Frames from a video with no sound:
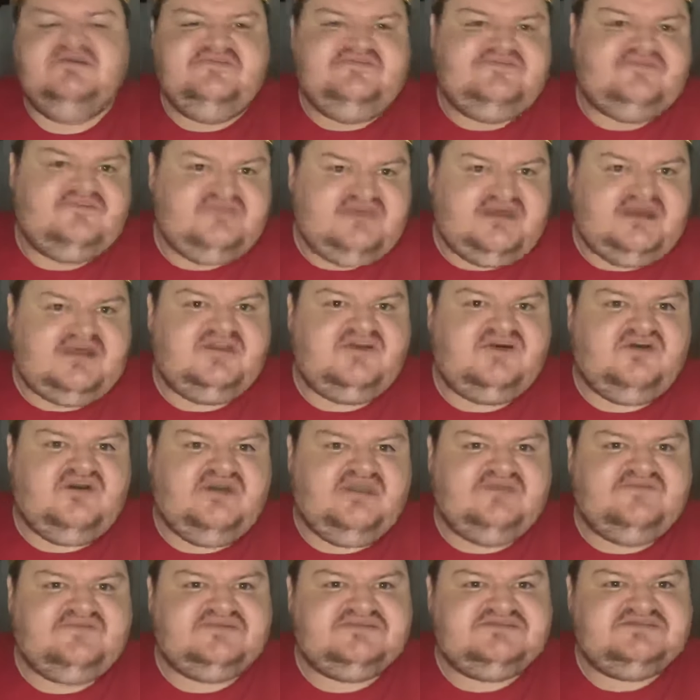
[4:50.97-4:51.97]
through that
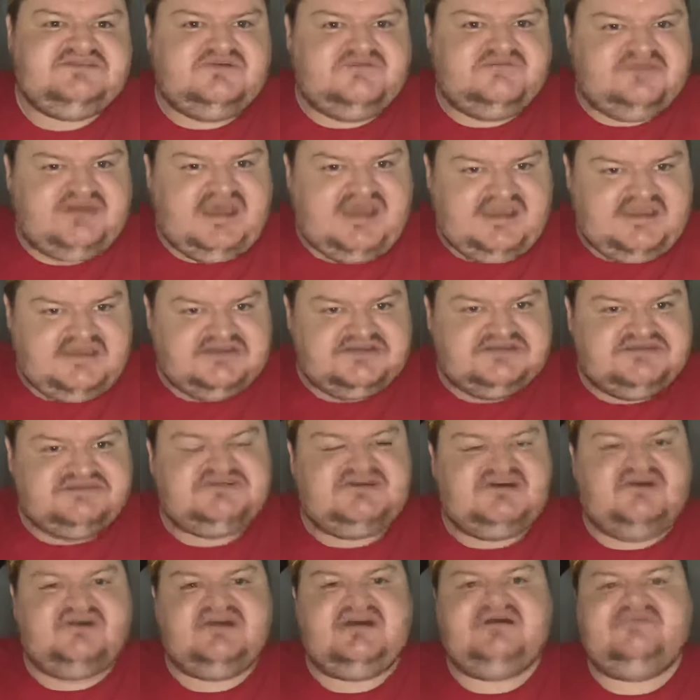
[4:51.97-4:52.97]
live until the haters
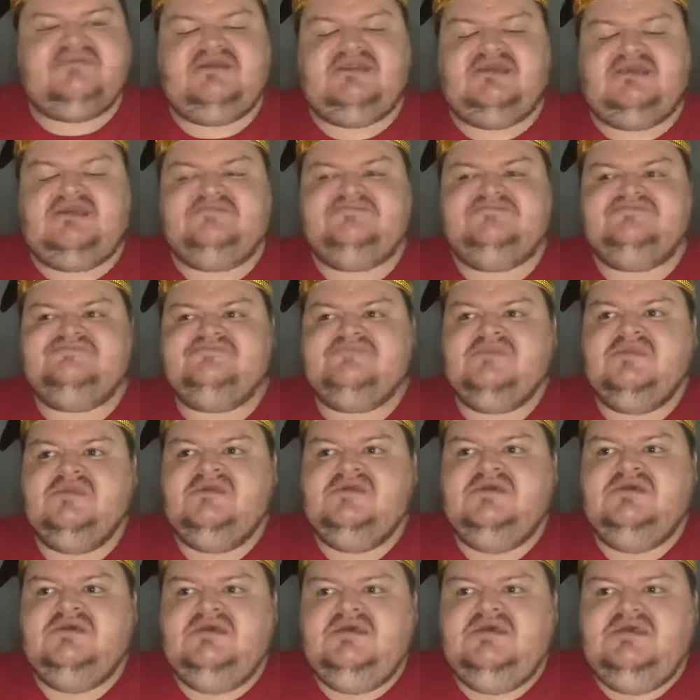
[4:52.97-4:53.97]
start coming
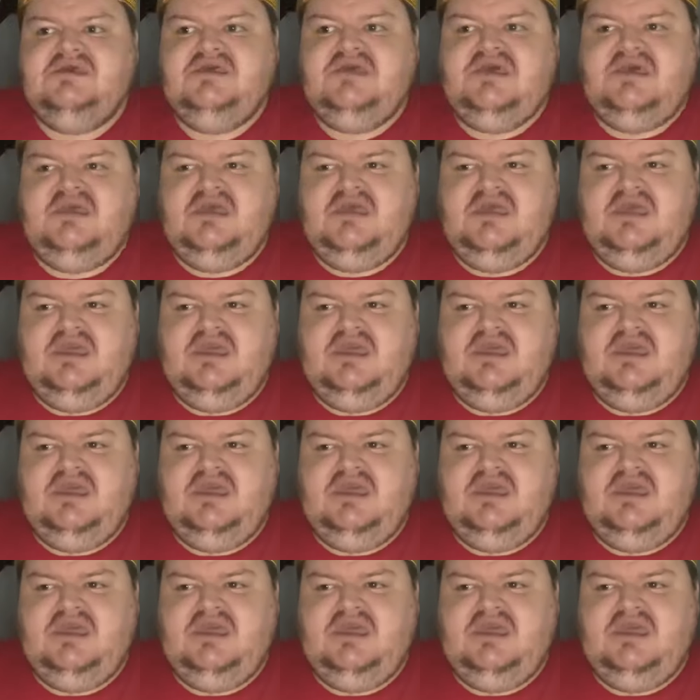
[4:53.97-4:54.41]
in.